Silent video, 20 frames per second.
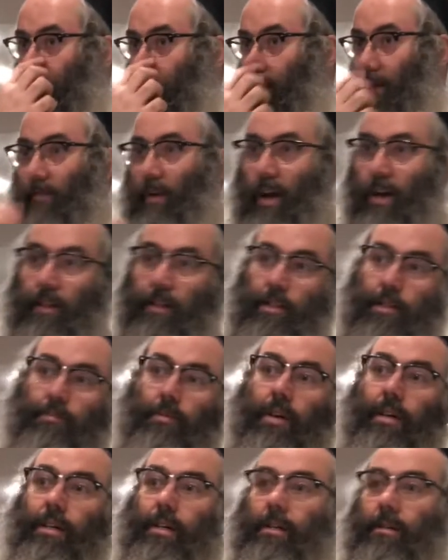And the violin's
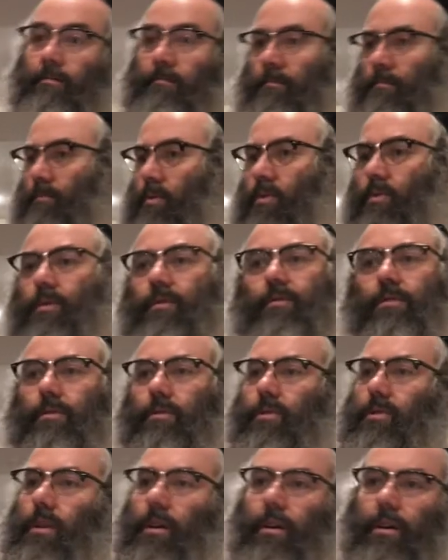playing, beautiful
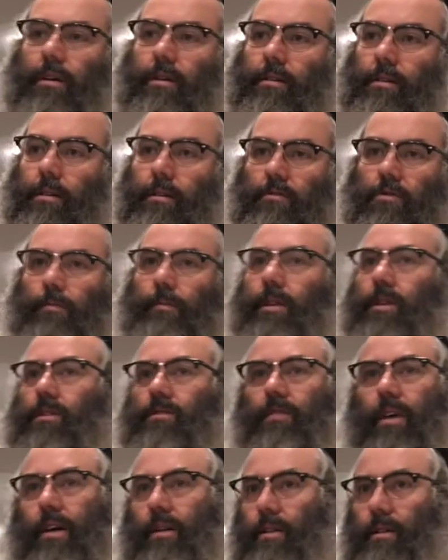song, tremendous
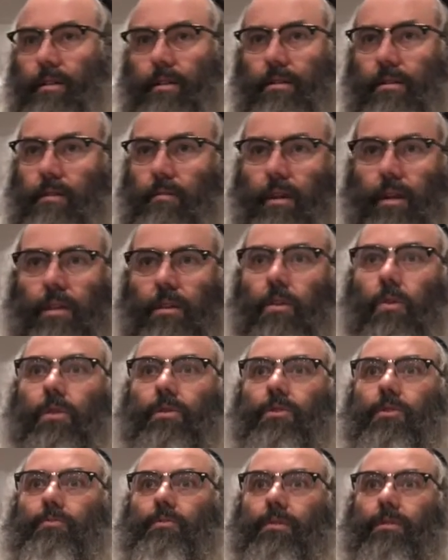violinist, right?
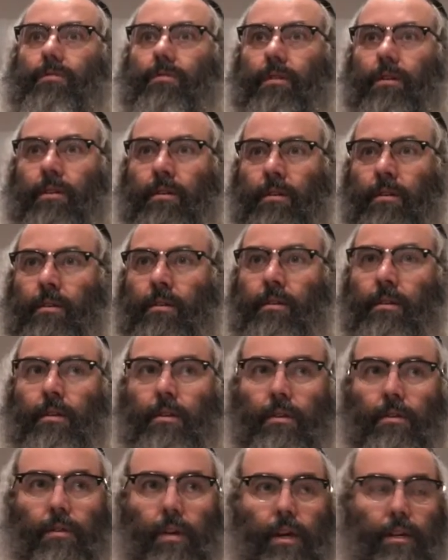Gorgeous, beautiful,
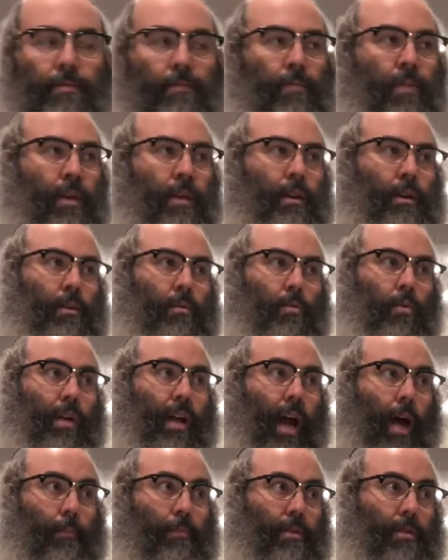right? What
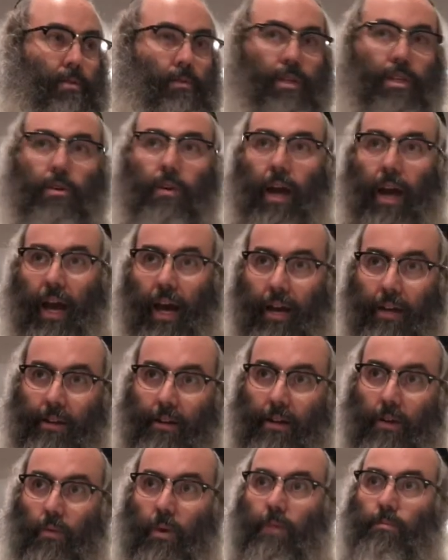happens when you add
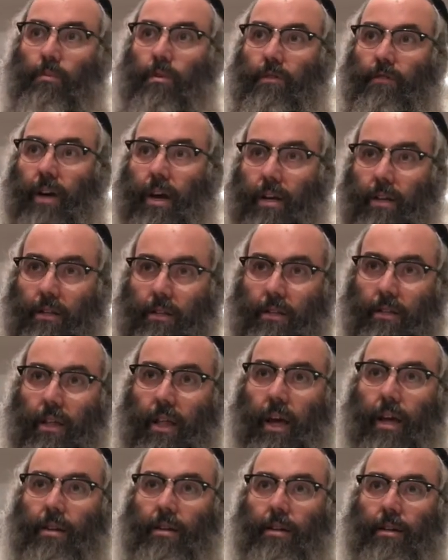one more violin to
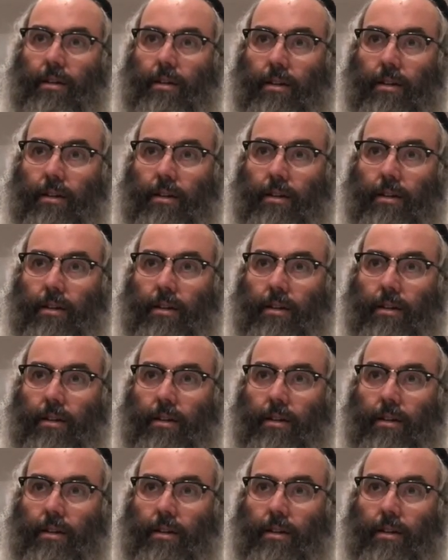that?